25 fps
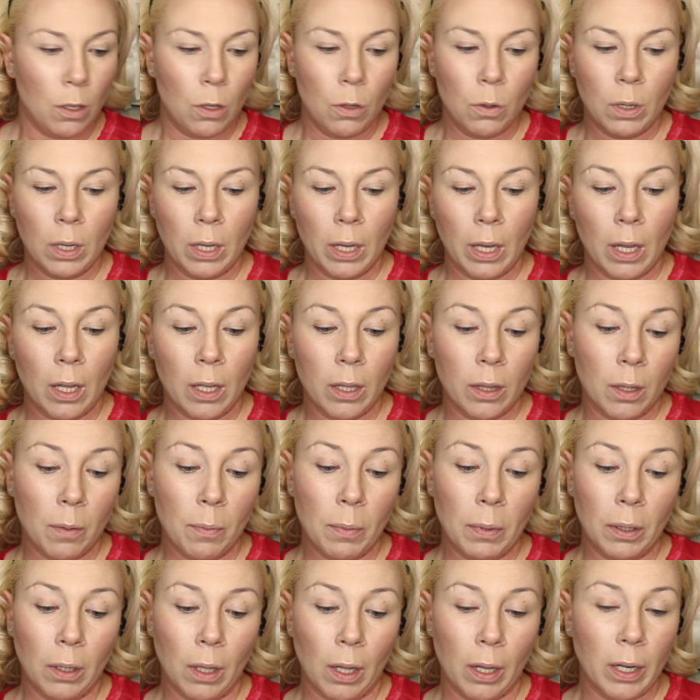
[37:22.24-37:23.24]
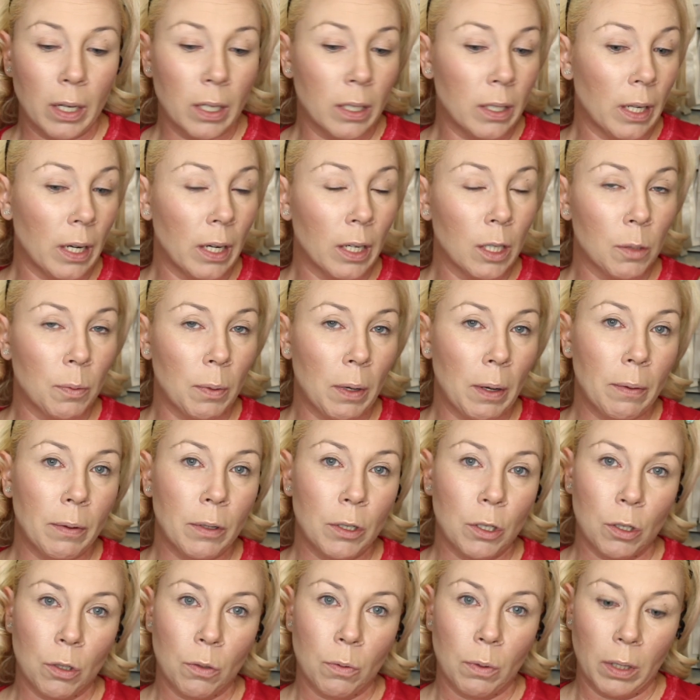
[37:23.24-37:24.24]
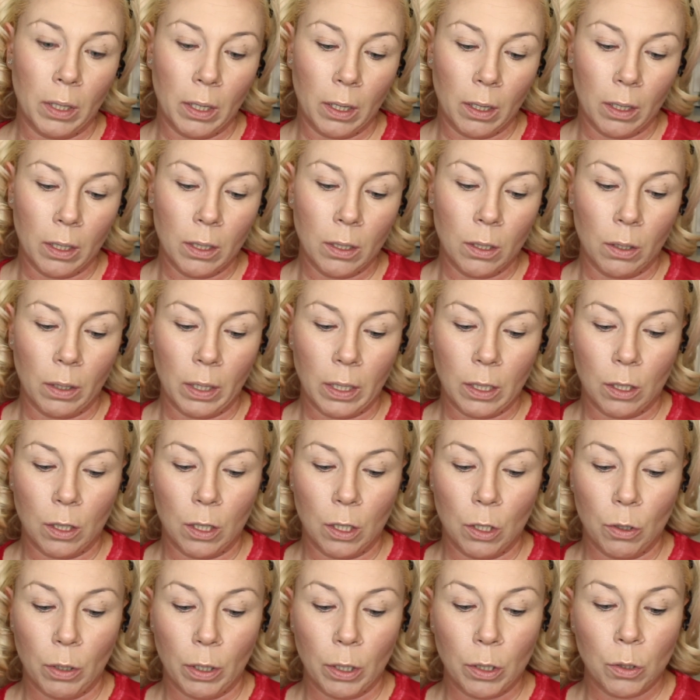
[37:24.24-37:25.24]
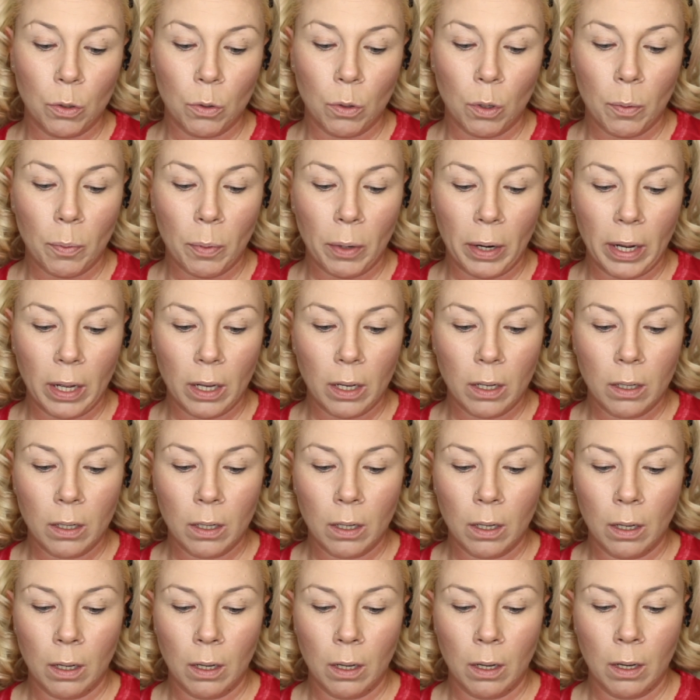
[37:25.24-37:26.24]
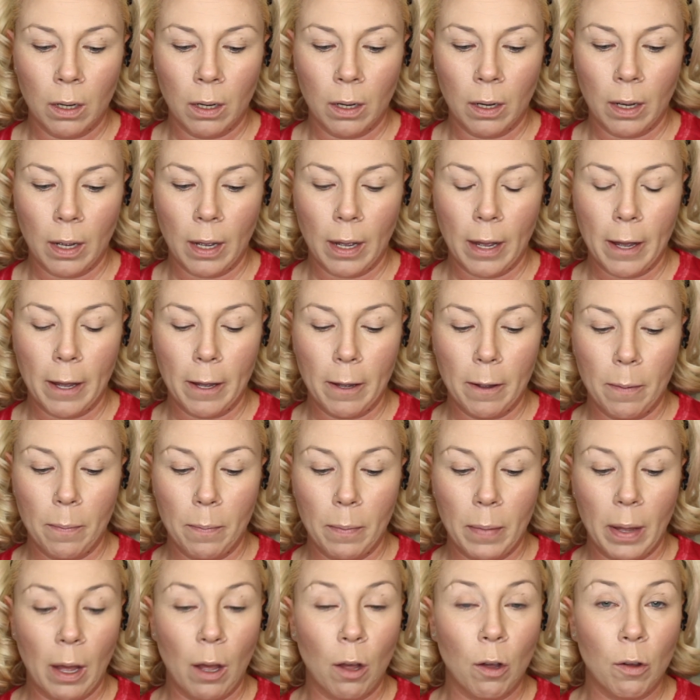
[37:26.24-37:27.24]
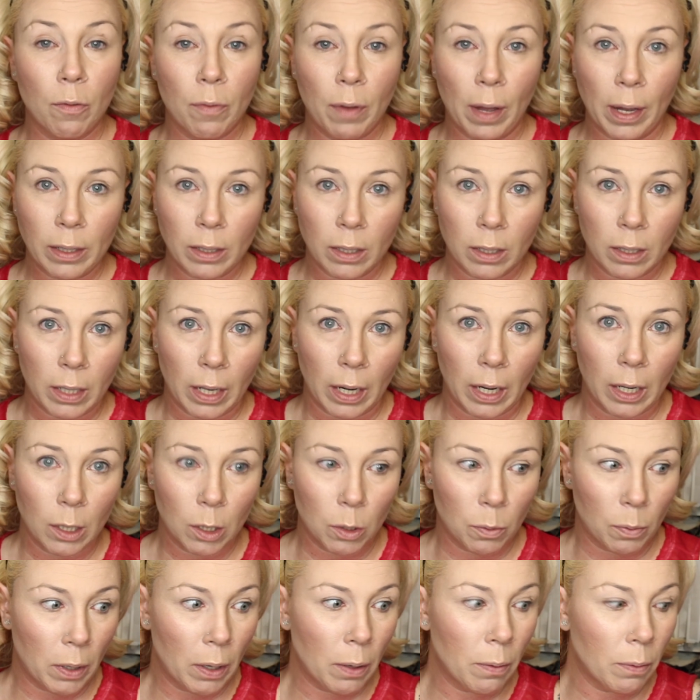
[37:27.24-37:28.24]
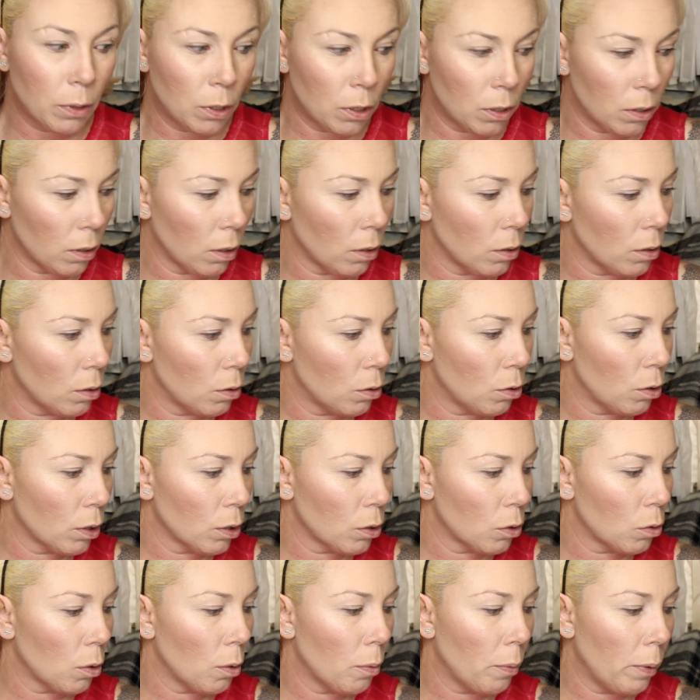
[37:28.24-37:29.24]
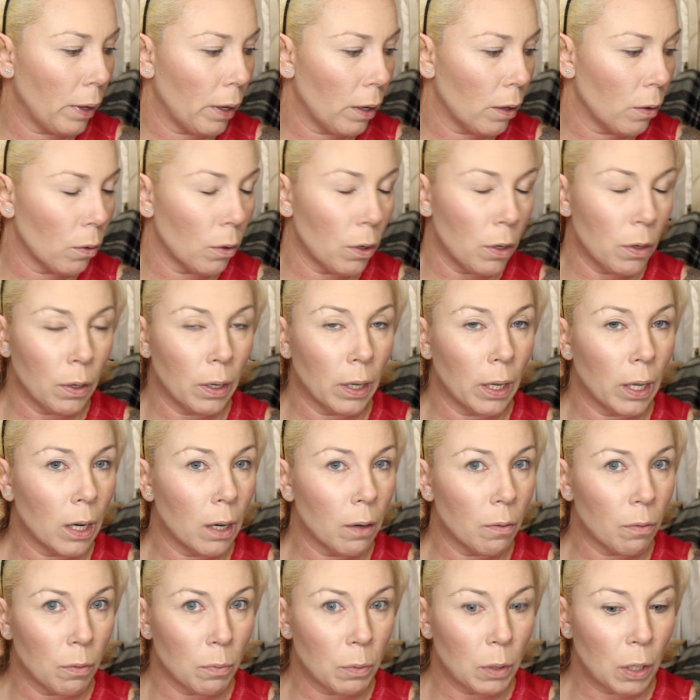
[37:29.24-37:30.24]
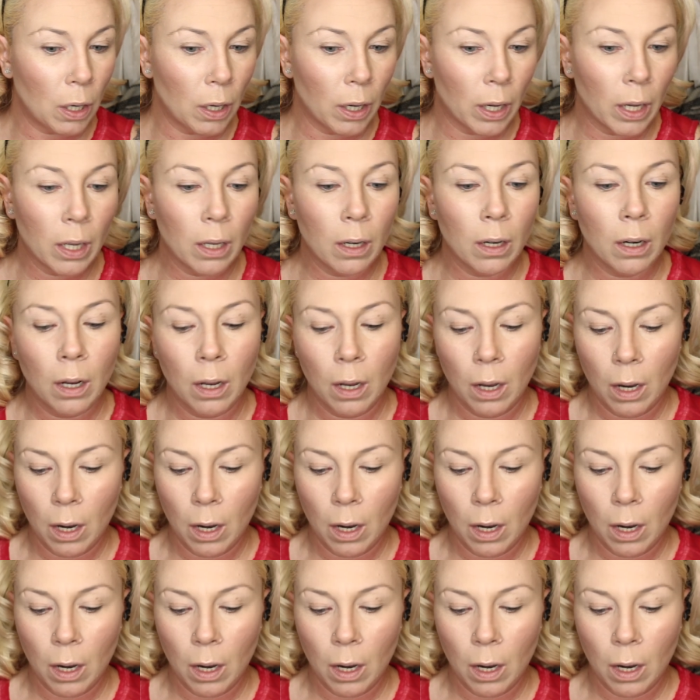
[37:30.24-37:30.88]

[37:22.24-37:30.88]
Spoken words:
You can get the Milani setting spray, which is really good, so that's the drugstore brand. e.l.f. has a setting spray, which is also a drugstore brand, or you can get it from Target.